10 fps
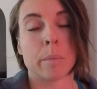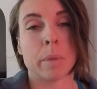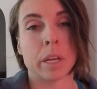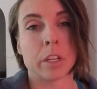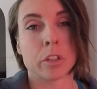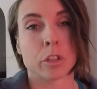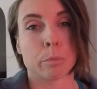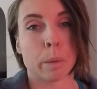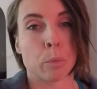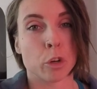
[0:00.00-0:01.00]
making sure
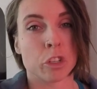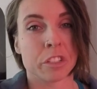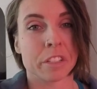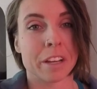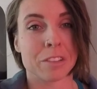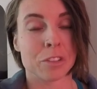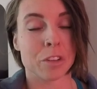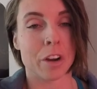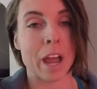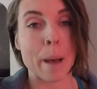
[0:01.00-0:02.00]
my portion sizes
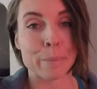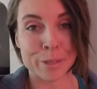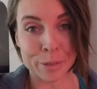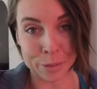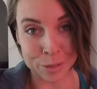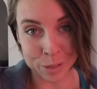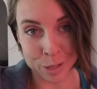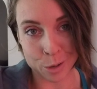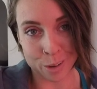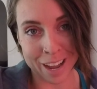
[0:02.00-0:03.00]
are absolutely
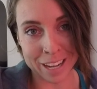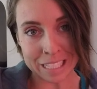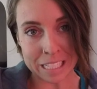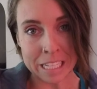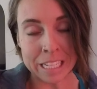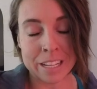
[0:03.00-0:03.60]
correct,